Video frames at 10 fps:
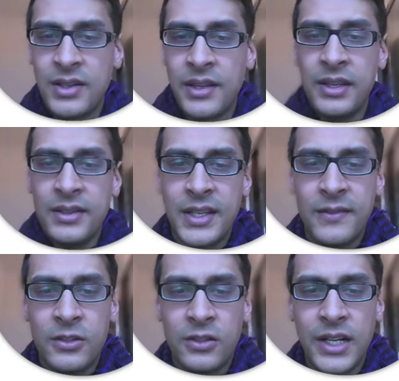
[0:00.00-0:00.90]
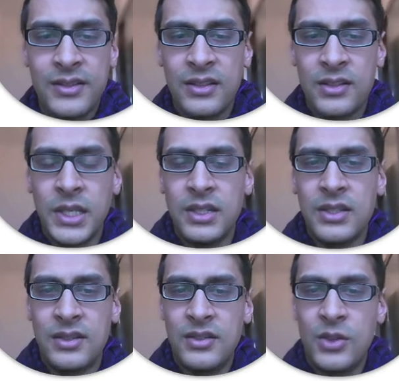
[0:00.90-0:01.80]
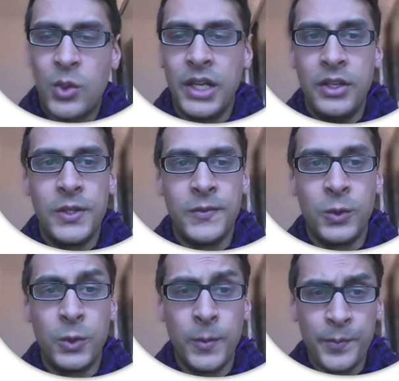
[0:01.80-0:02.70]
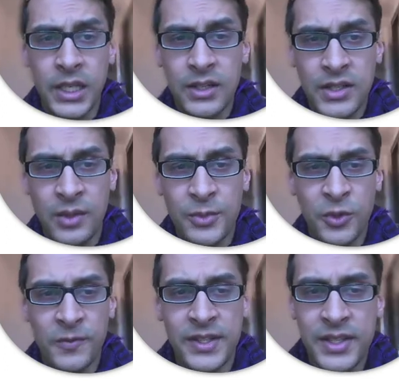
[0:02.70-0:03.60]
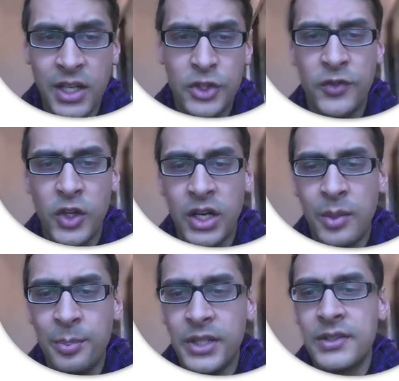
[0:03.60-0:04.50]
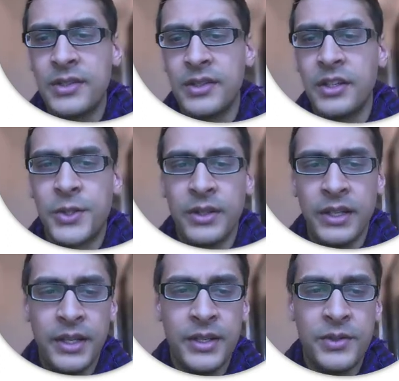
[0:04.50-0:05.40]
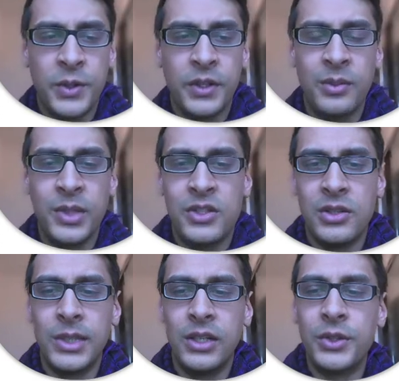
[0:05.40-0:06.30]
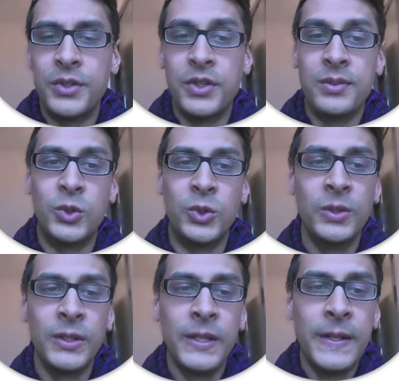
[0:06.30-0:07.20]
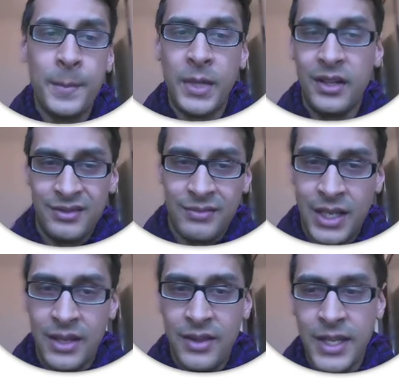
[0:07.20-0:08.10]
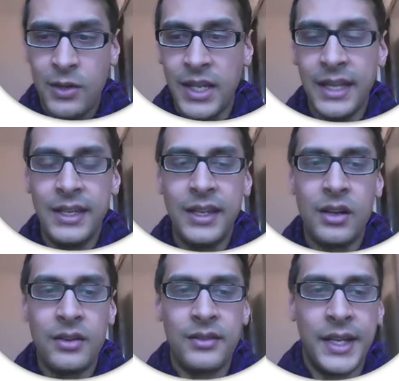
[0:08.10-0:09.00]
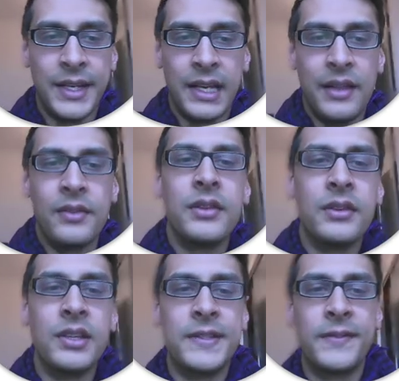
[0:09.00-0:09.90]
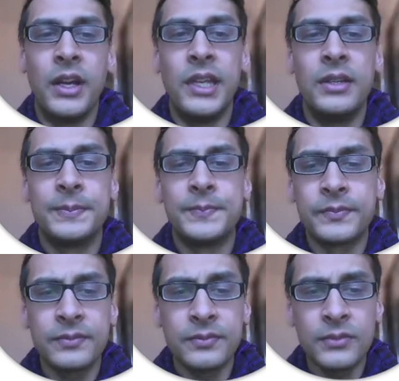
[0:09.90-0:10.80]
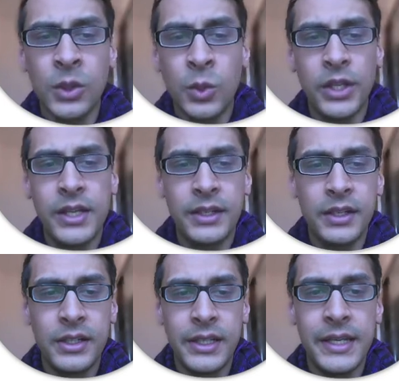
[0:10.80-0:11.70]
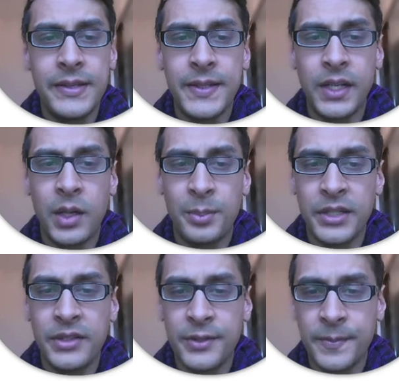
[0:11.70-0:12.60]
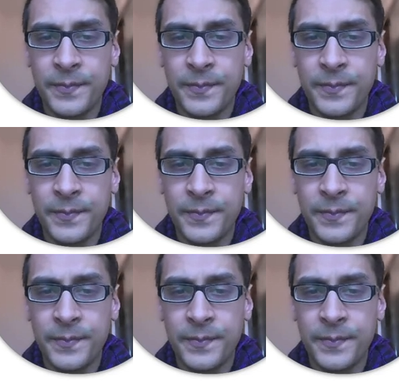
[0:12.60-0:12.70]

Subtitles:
I think 7 or 8 centimeters is quite useful in terms of the size of your compass, and it's not going to be too big or too small. But in theory, any length is fine. What you're then going to need is a compass.